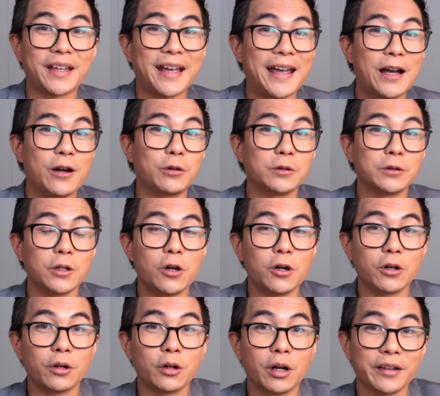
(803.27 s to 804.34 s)
how
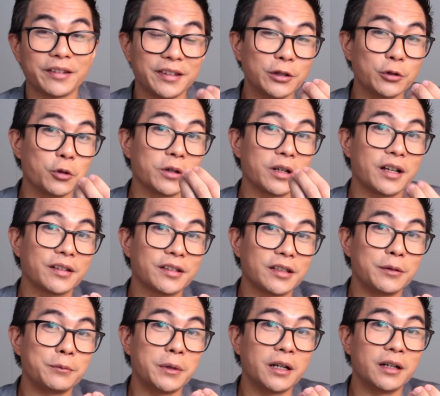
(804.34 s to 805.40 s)
long a single
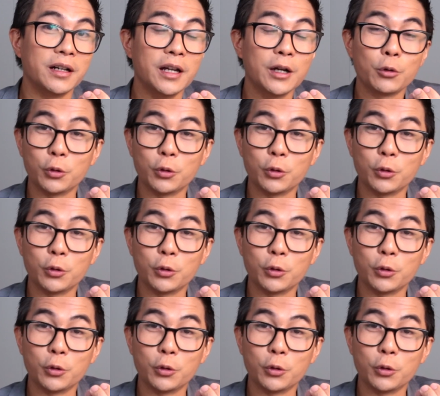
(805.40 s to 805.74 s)
customer